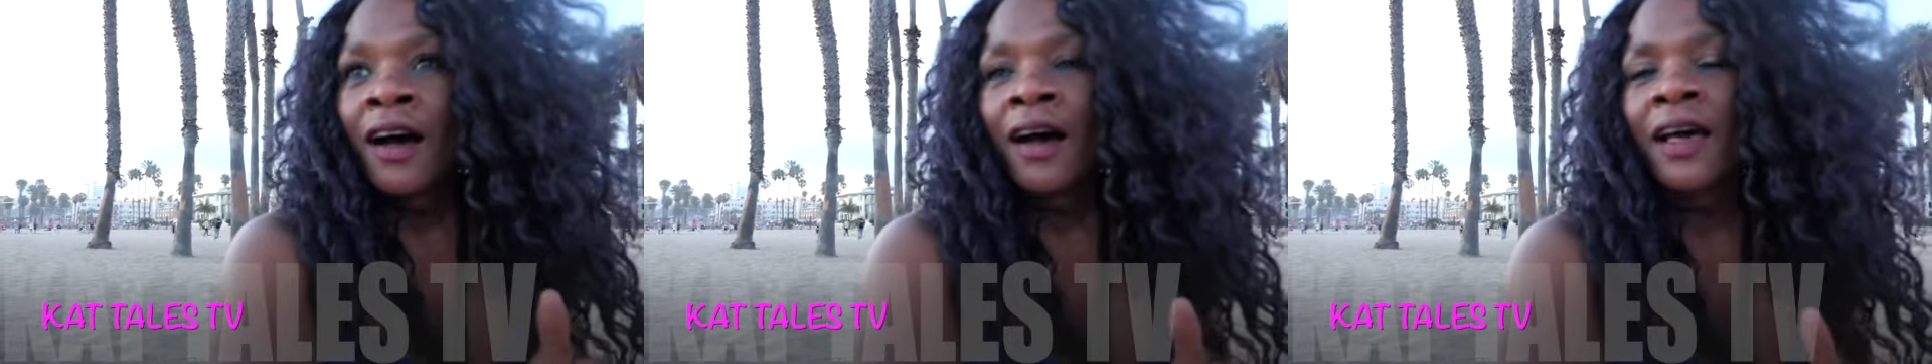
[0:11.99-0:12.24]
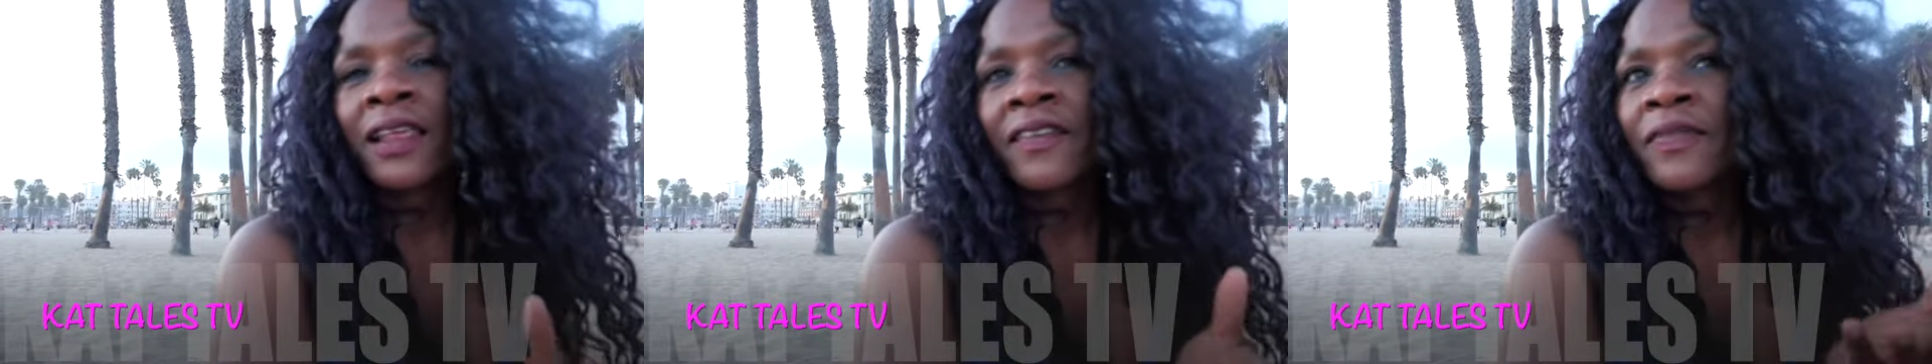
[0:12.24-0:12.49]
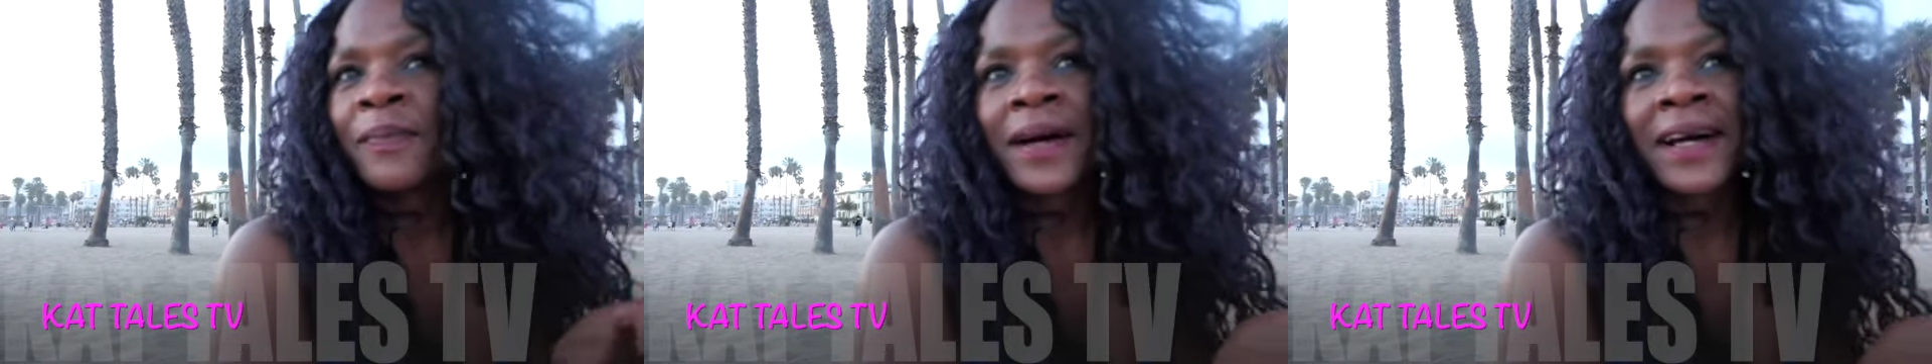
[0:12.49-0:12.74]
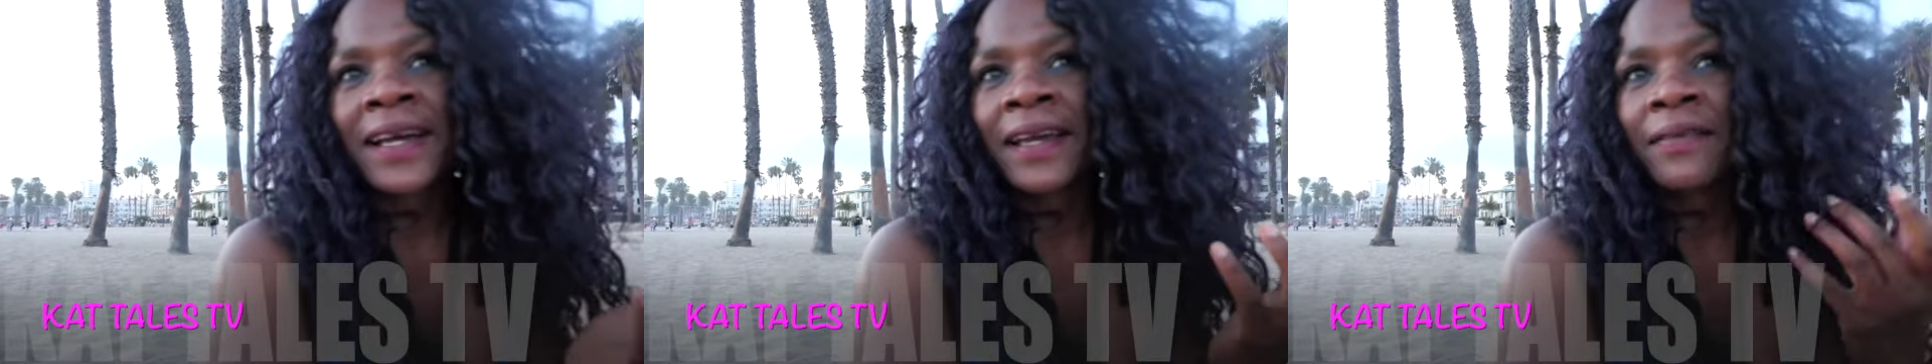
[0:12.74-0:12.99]
I left
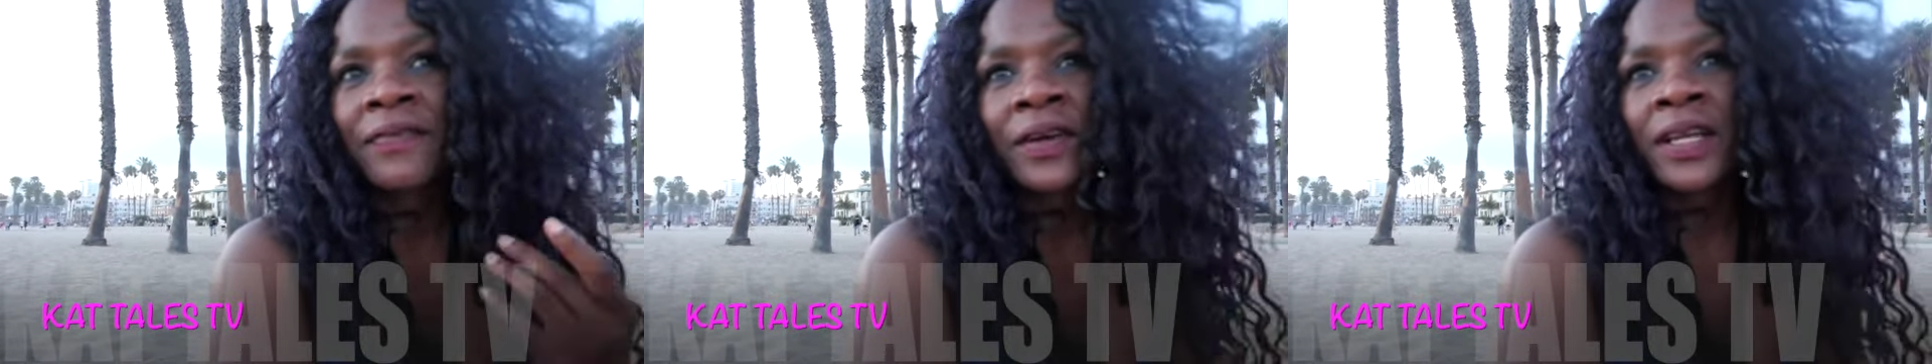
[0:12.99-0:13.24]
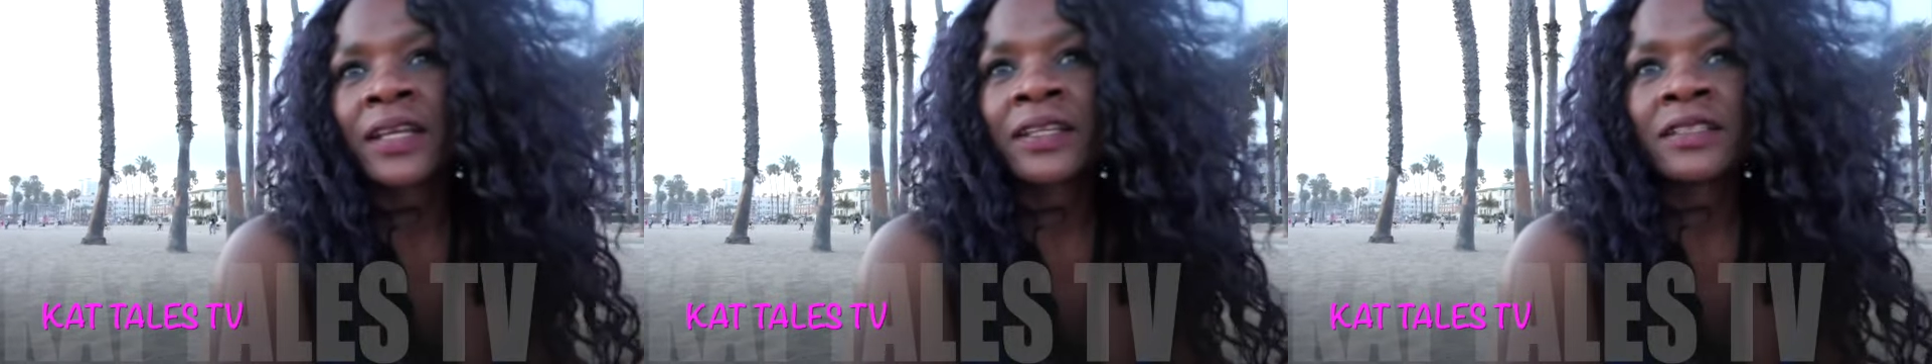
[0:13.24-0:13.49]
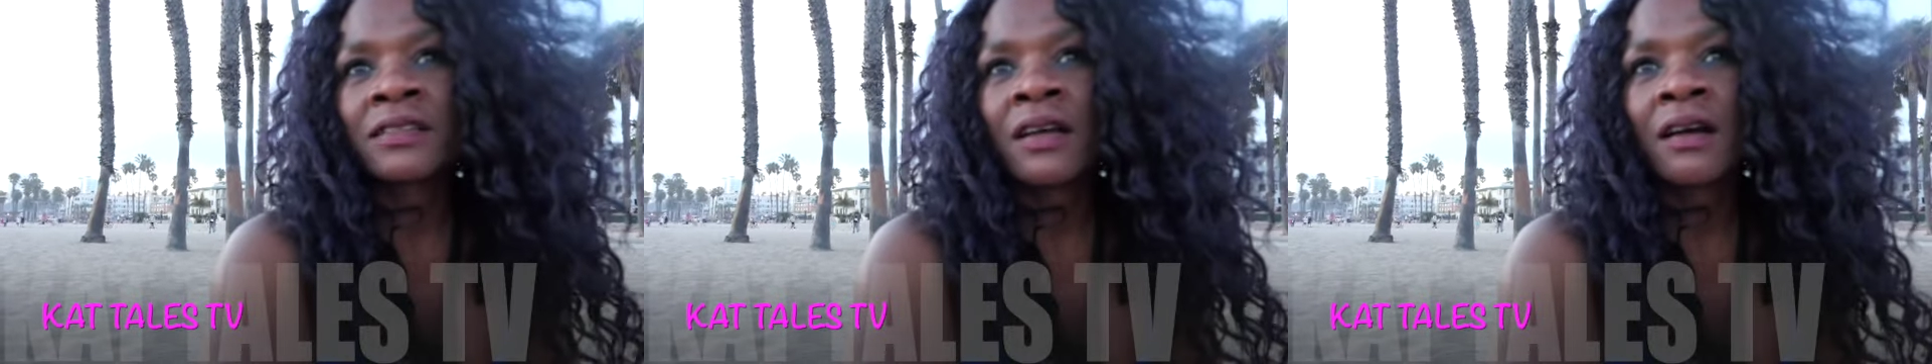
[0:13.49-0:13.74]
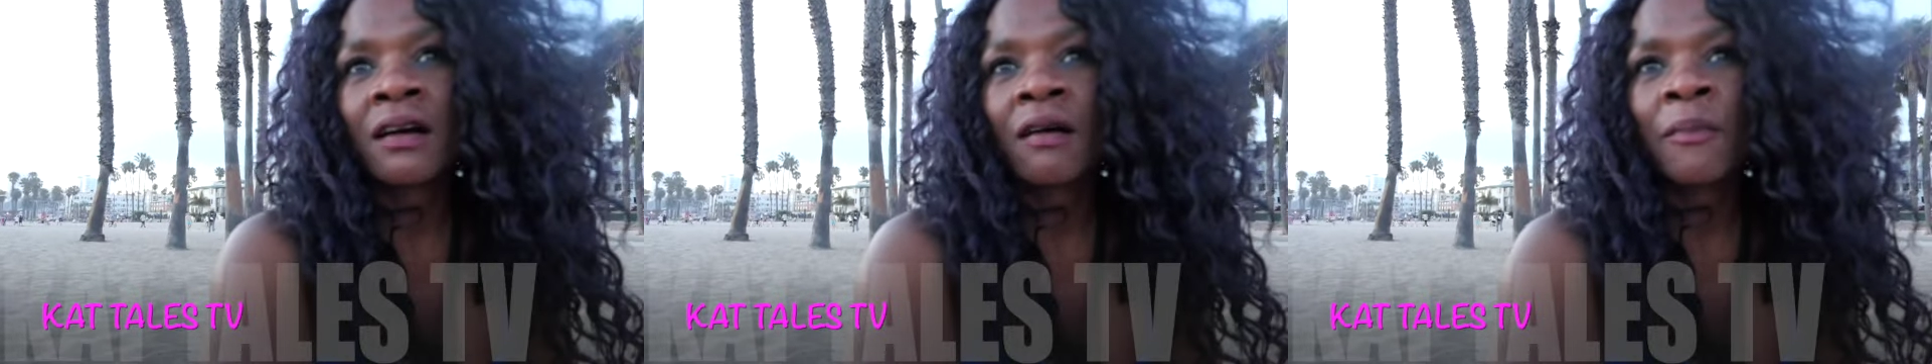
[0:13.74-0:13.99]
my freaking
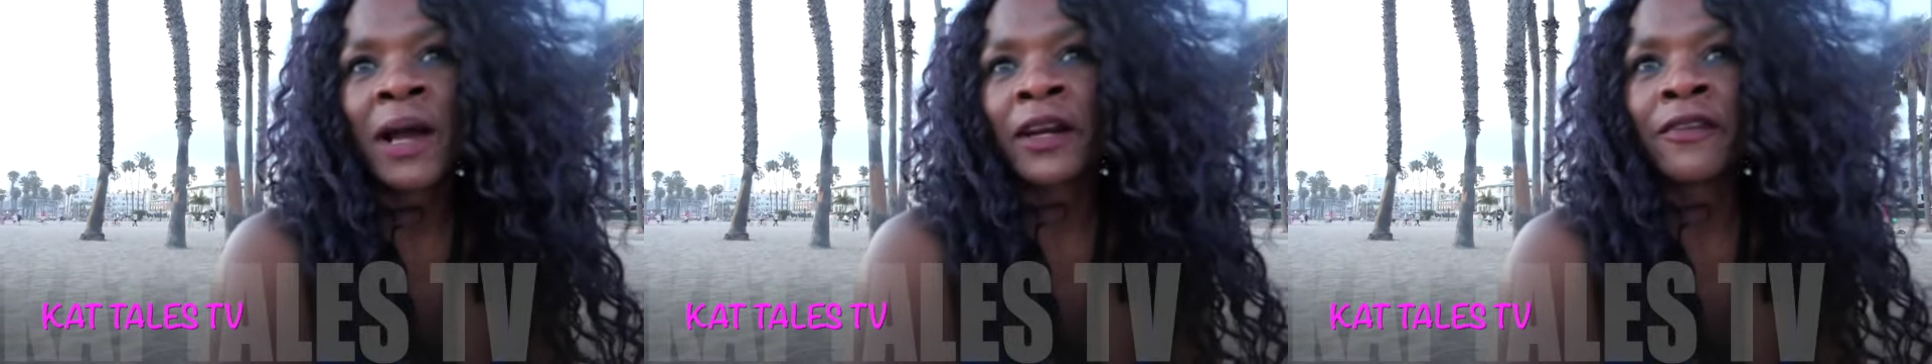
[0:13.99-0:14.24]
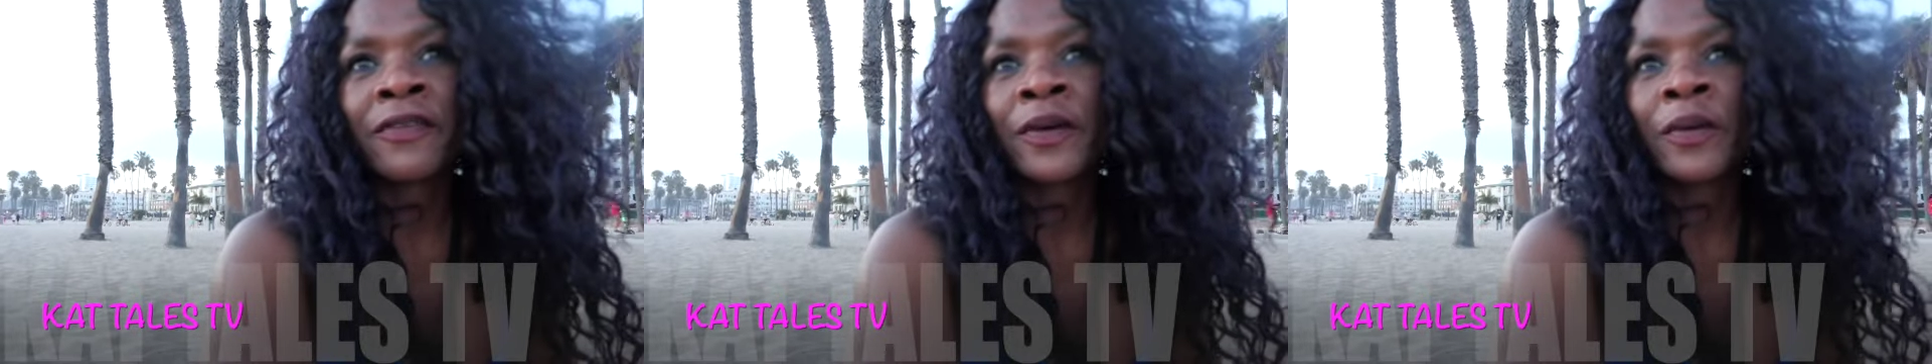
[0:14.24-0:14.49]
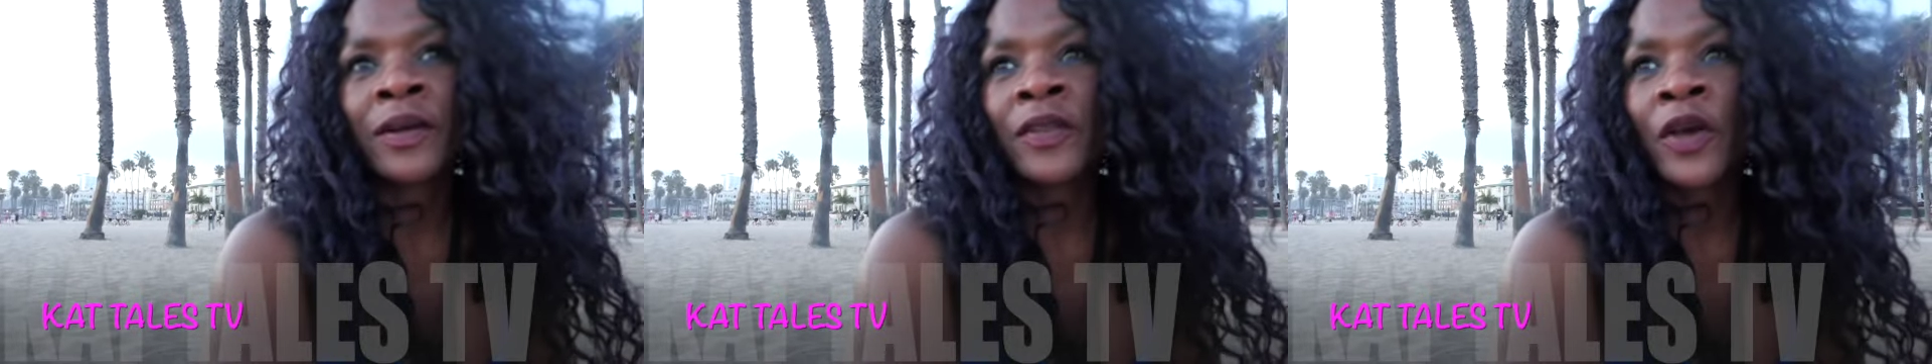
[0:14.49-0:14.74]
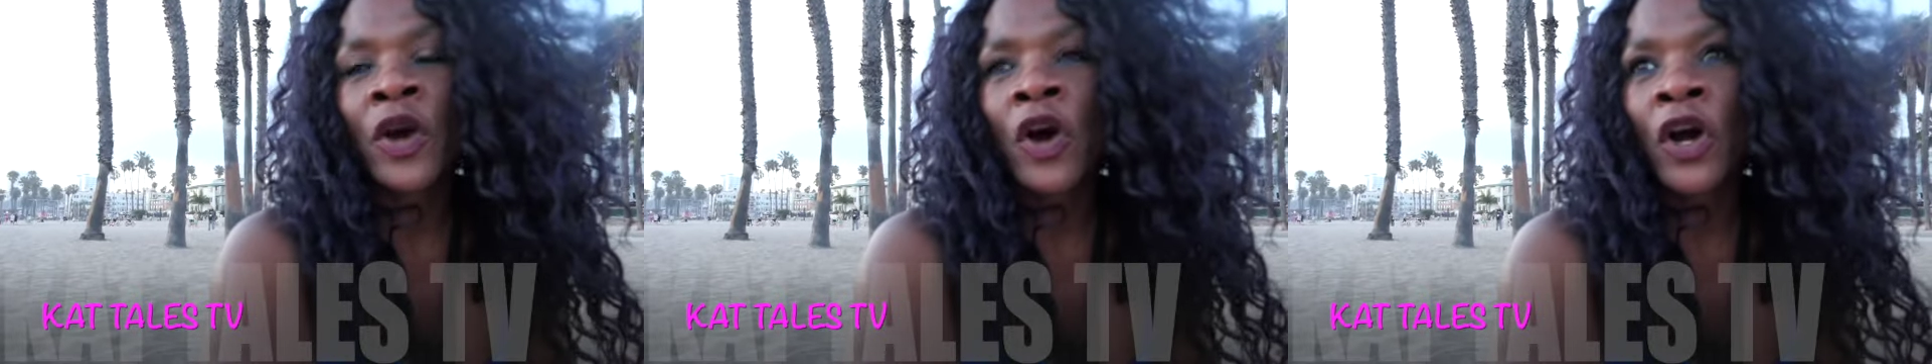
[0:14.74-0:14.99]
microphone in
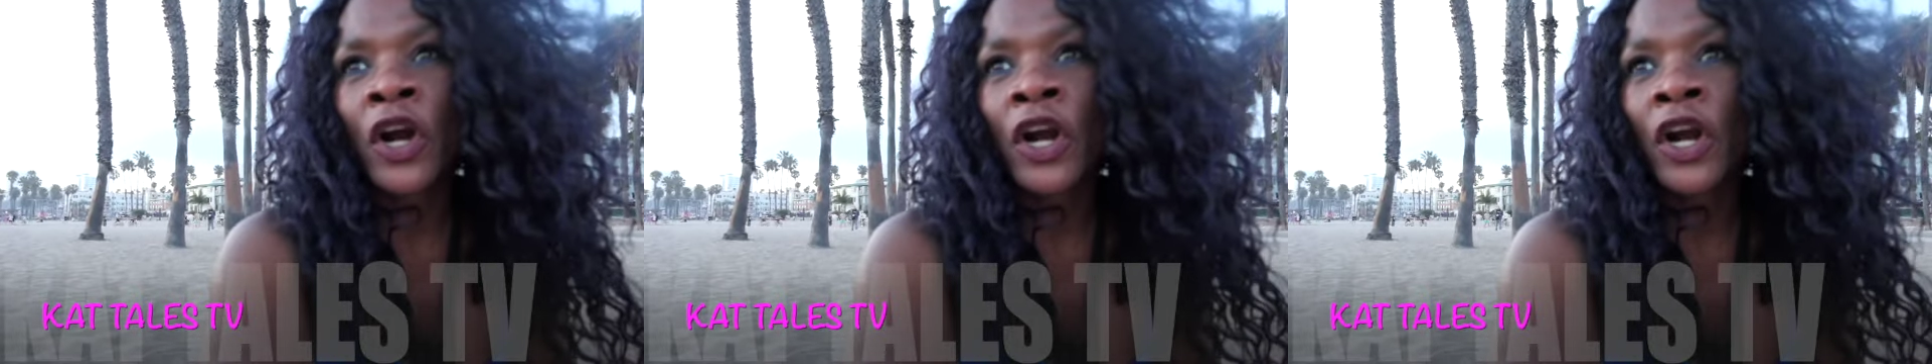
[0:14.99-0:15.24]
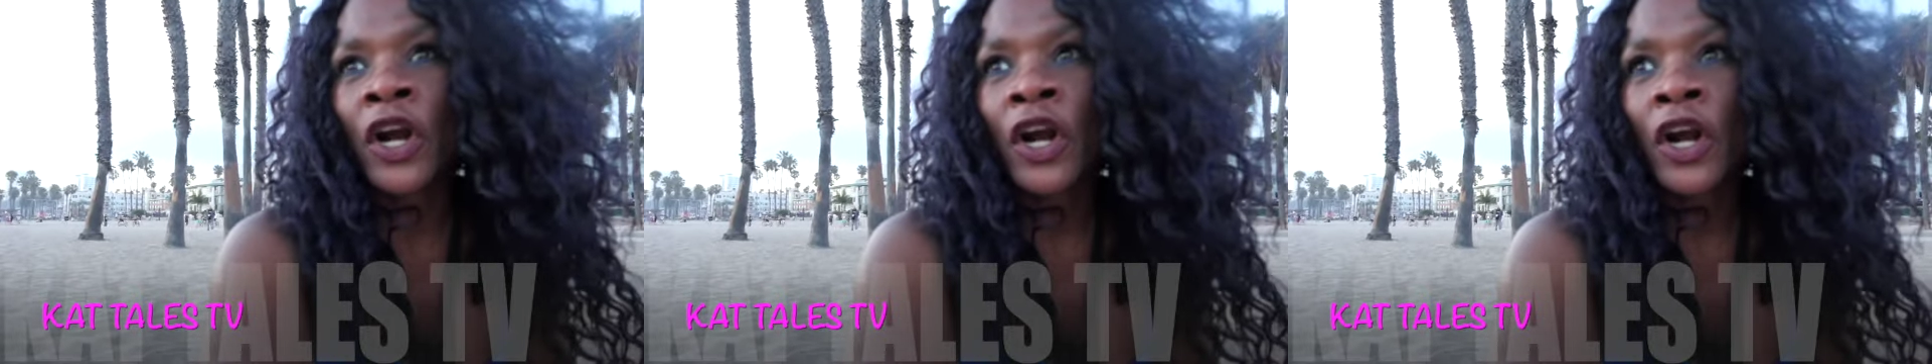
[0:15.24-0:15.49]
the car